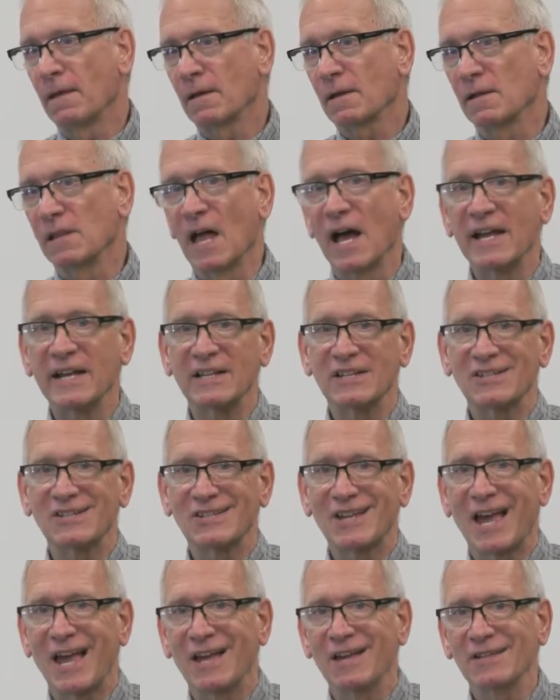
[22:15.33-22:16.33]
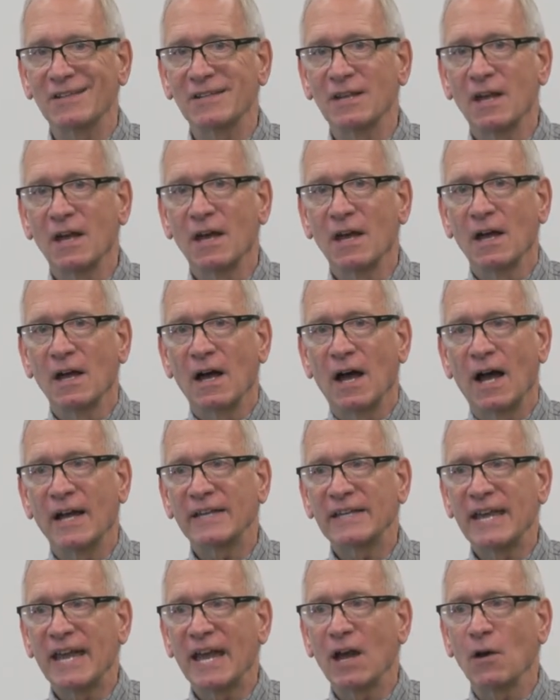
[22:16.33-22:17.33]
Client says, I
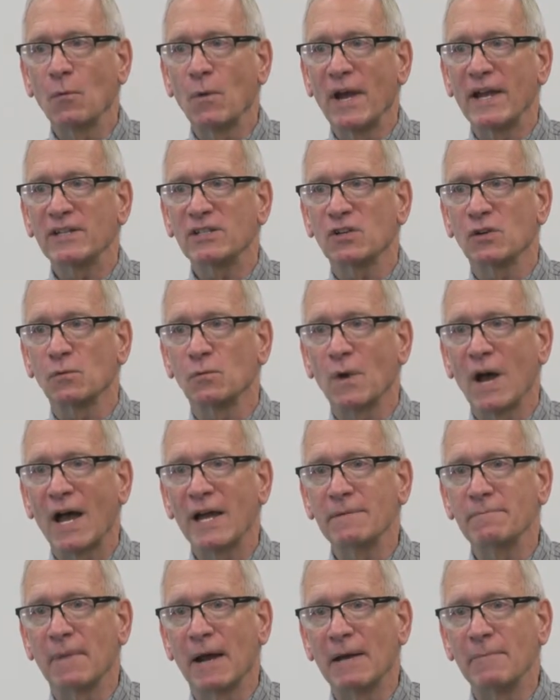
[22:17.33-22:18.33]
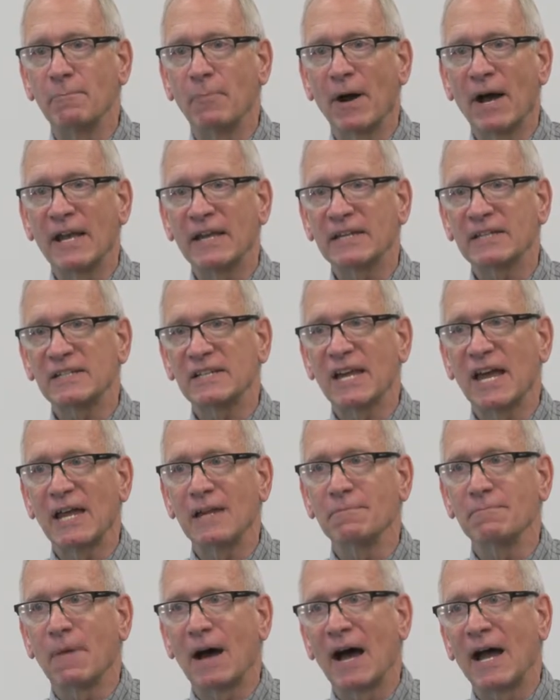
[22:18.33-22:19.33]
can't wait to ride my bike
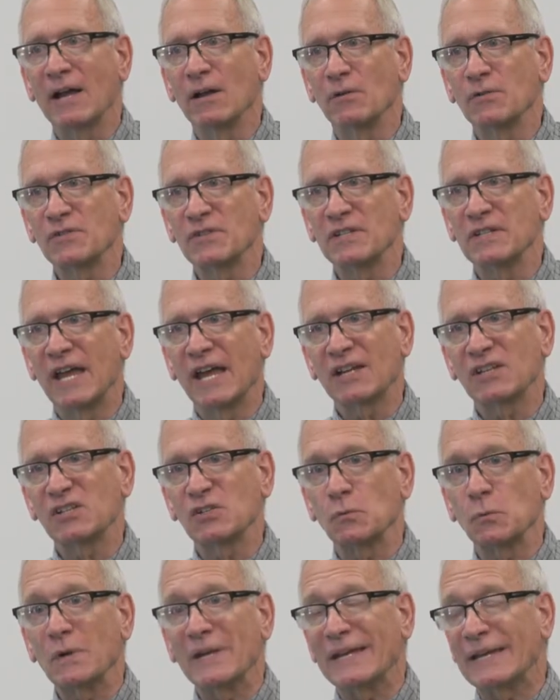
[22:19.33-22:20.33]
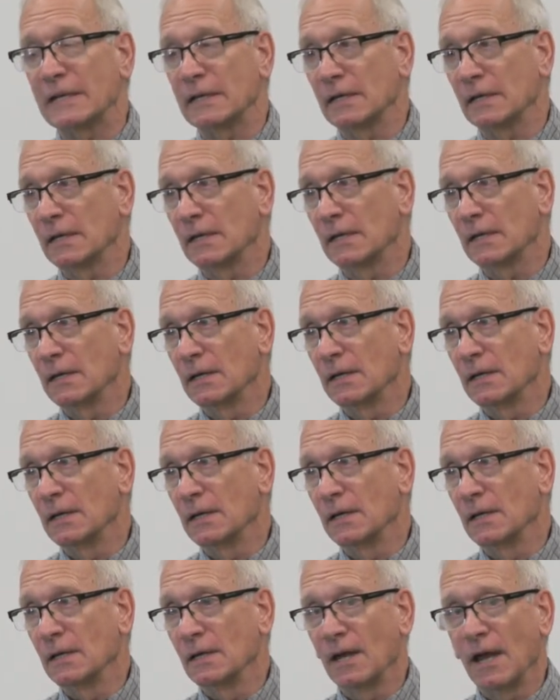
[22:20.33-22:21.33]
10 miles next week
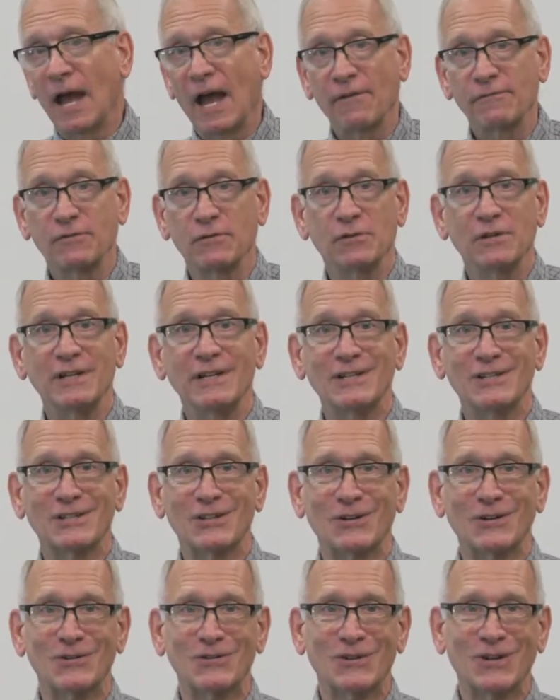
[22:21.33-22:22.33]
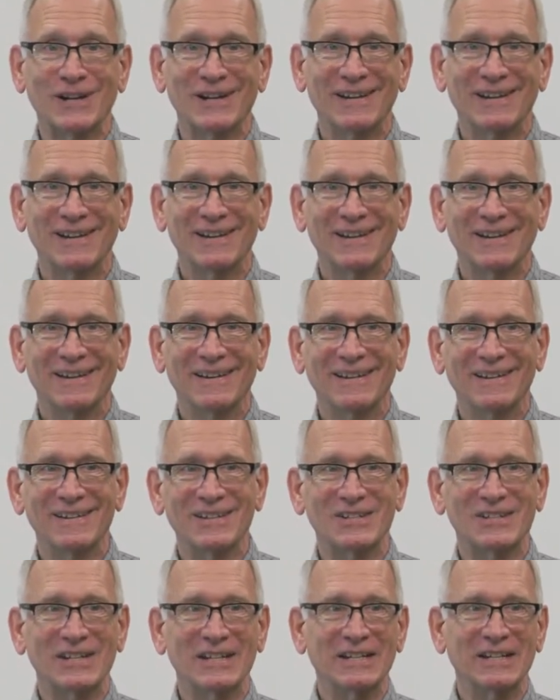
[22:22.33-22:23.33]
after knee surgery
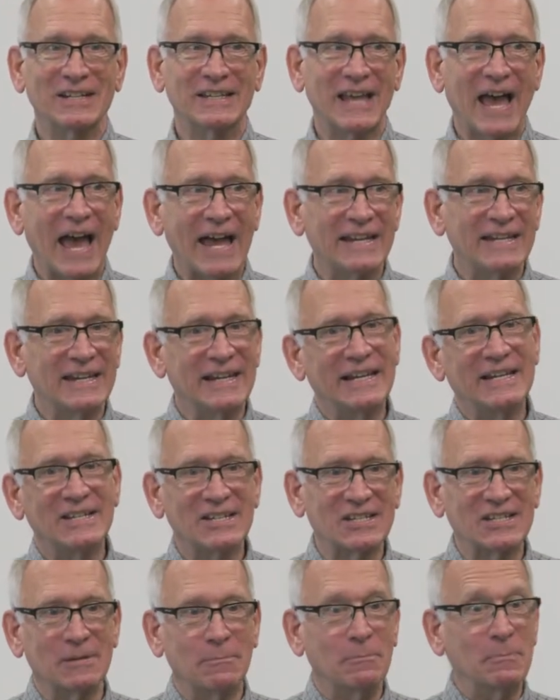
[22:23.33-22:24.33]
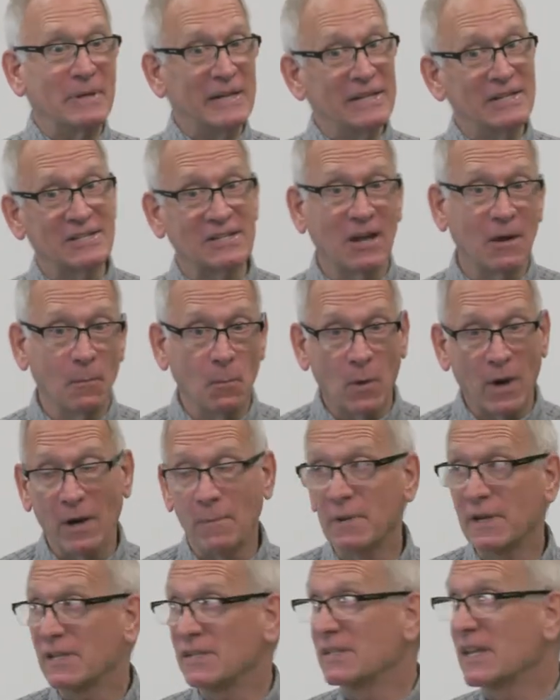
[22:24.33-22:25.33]
just say that needs to be somewhere
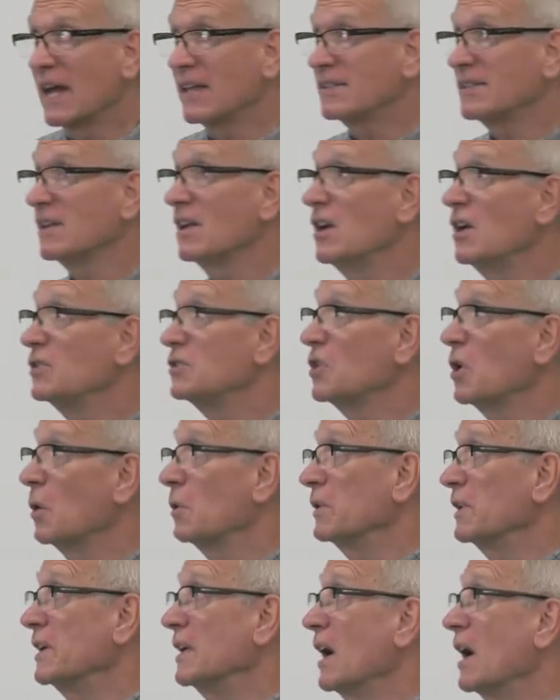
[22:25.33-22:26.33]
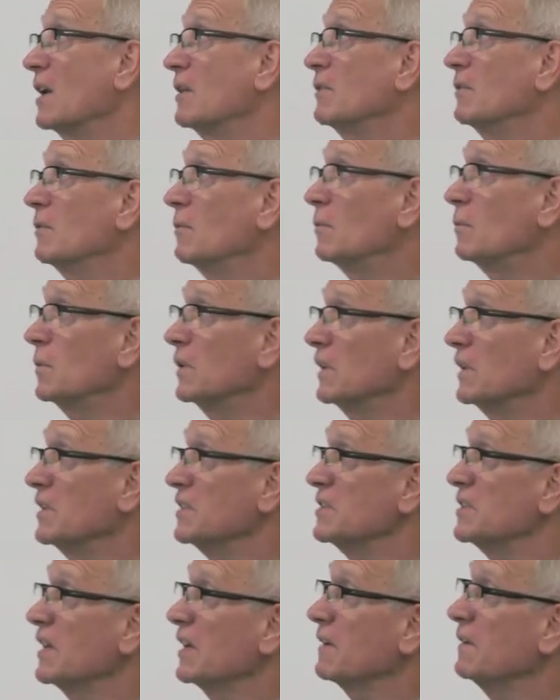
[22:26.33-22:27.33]
because that's totally
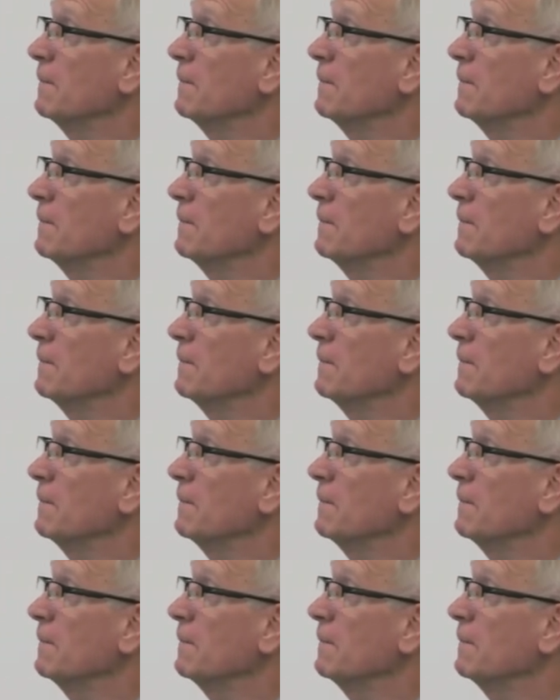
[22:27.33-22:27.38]
unrealistic.